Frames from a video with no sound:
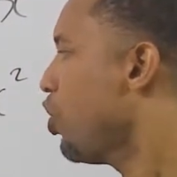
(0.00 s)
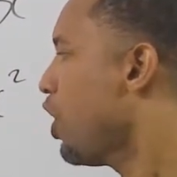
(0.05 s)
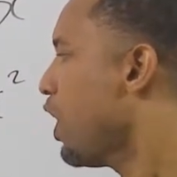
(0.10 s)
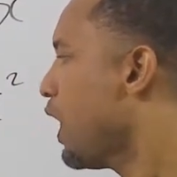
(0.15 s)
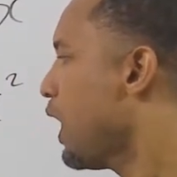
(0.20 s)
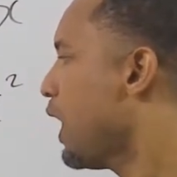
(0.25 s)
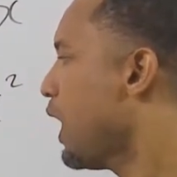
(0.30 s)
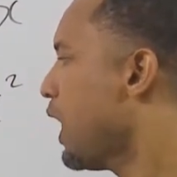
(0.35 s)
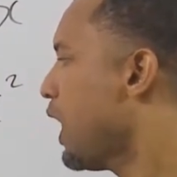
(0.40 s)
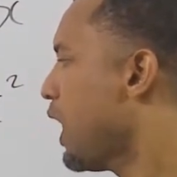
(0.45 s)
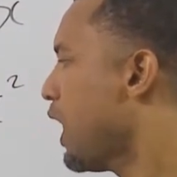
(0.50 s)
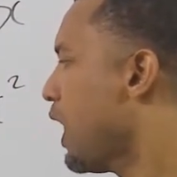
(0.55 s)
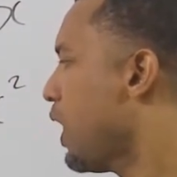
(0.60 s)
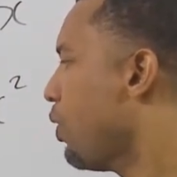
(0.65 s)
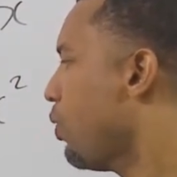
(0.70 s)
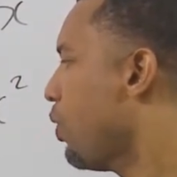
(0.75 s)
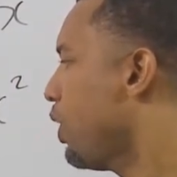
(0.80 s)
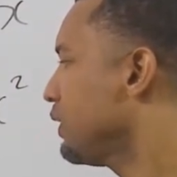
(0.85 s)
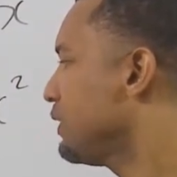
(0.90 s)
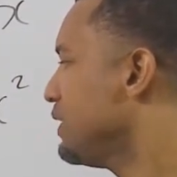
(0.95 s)

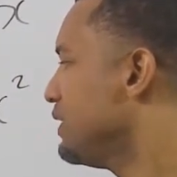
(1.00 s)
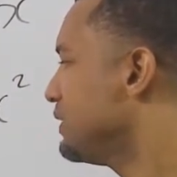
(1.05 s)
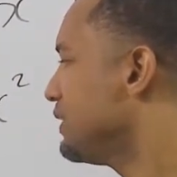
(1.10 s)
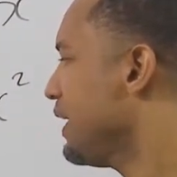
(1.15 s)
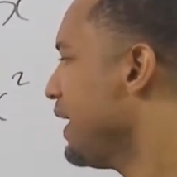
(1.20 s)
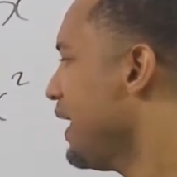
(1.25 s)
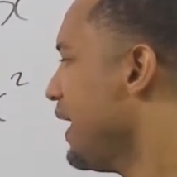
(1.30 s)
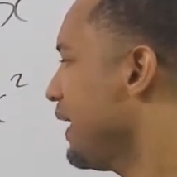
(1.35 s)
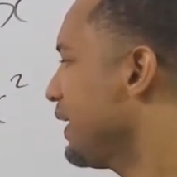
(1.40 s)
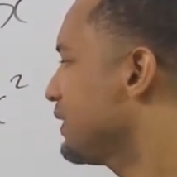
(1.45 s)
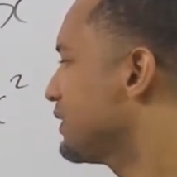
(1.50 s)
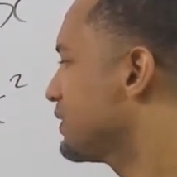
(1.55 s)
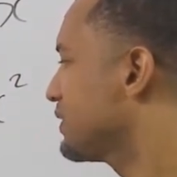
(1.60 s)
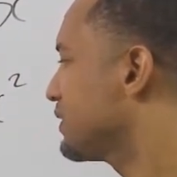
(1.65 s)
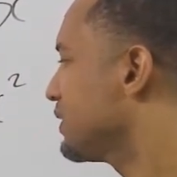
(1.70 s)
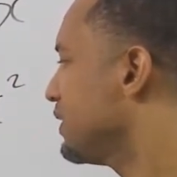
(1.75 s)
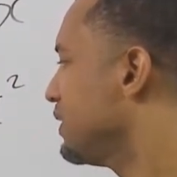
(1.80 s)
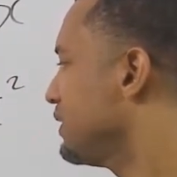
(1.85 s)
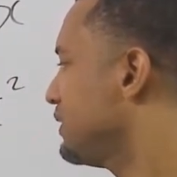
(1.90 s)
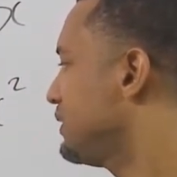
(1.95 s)
what is
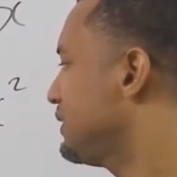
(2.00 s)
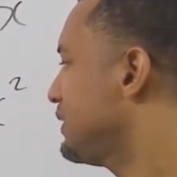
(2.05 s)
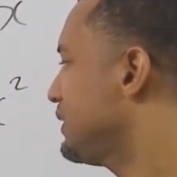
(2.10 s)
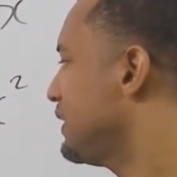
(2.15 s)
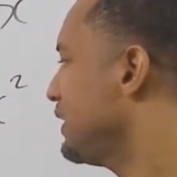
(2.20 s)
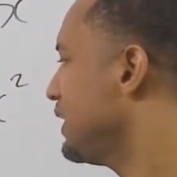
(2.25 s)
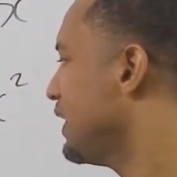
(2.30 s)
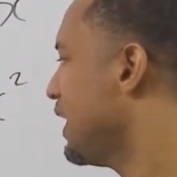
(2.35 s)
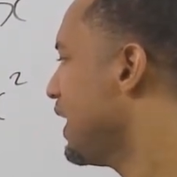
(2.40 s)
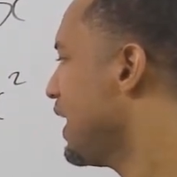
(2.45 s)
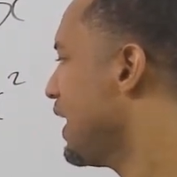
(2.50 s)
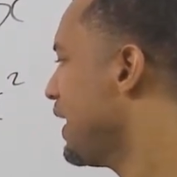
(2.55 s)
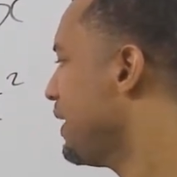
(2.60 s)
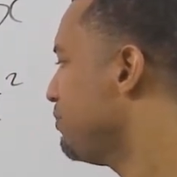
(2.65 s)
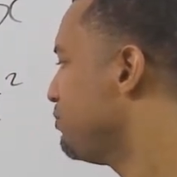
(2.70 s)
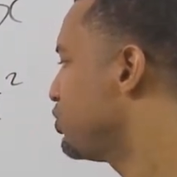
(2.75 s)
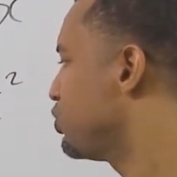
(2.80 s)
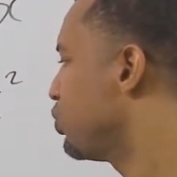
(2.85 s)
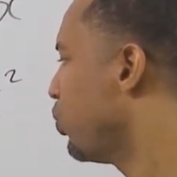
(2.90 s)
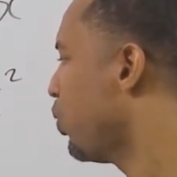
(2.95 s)
x
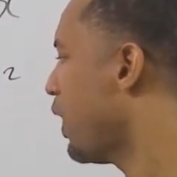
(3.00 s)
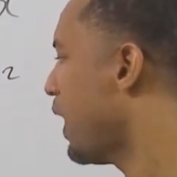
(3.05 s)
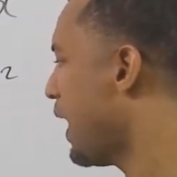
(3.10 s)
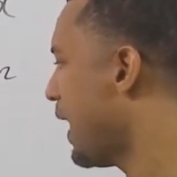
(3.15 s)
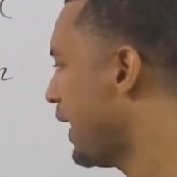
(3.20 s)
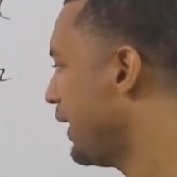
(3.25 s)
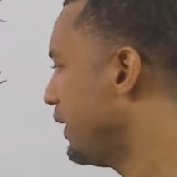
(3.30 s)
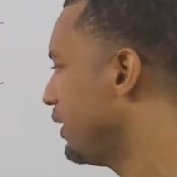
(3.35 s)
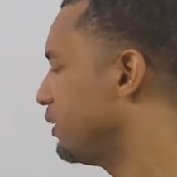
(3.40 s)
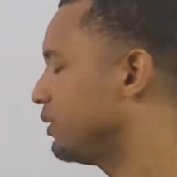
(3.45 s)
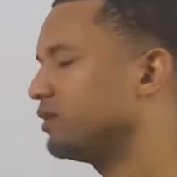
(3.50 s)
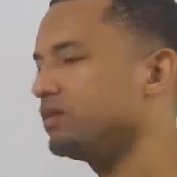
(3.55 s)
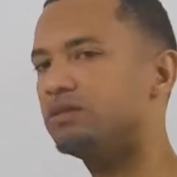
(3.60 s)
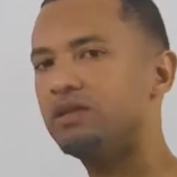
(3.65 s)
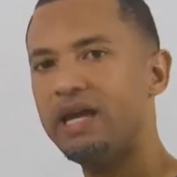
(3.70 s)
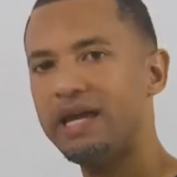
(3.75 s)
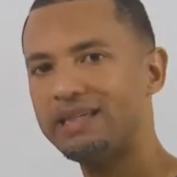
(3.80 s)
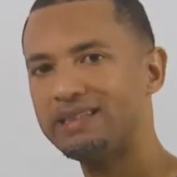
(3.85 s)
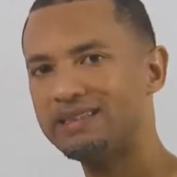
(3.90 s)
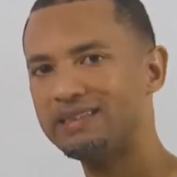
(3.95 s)
times y?
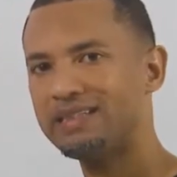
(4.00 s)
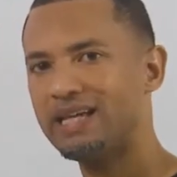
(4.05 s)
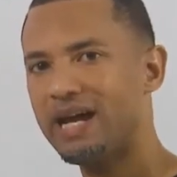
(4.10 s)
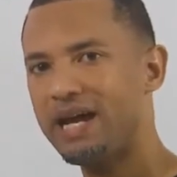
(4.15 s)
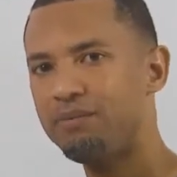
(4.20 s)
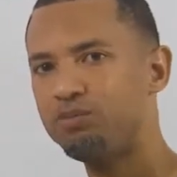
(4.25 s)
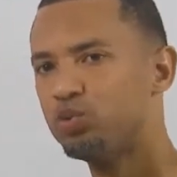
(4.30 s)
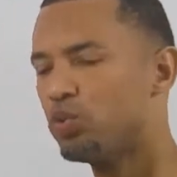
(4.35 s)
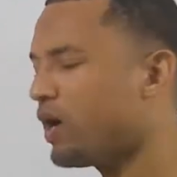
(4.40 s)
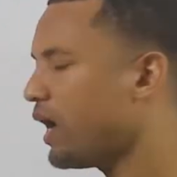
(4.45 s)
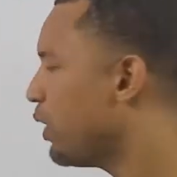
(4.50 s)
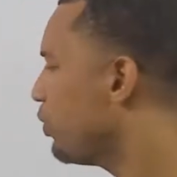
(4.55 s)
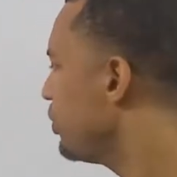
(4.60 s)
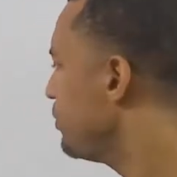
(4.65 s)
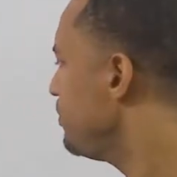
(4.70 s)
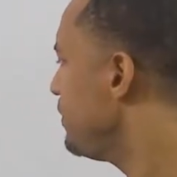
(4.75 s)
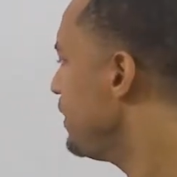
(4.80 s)
X times y would